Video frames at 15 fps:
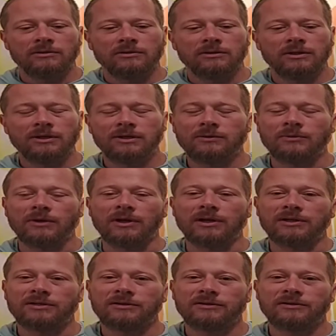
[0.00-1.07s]
anyway,
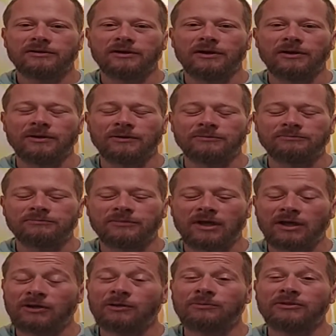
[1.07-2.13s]
I
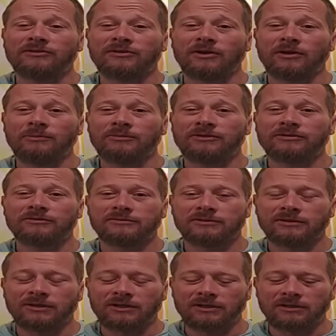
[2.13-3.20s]
hope this helps,
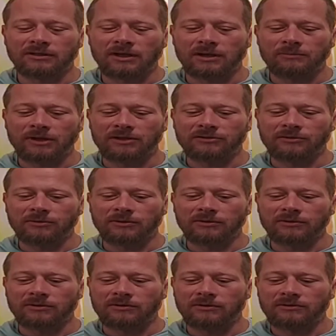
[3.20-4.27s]
and I might do a
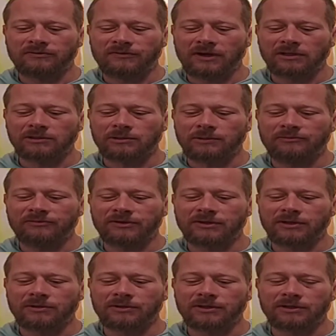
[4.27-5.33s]
little follow-up
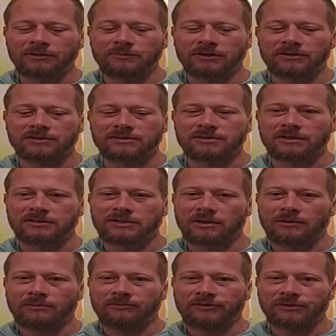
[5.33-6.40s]
video here because that's how
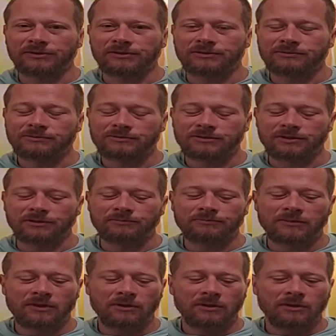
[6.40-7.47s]
I'm feeling. So,
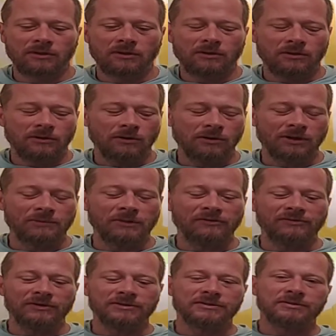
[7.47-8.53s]
okay, my
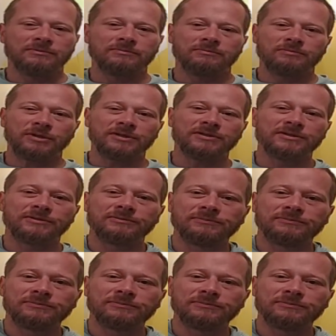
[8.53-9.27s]
friends, peace.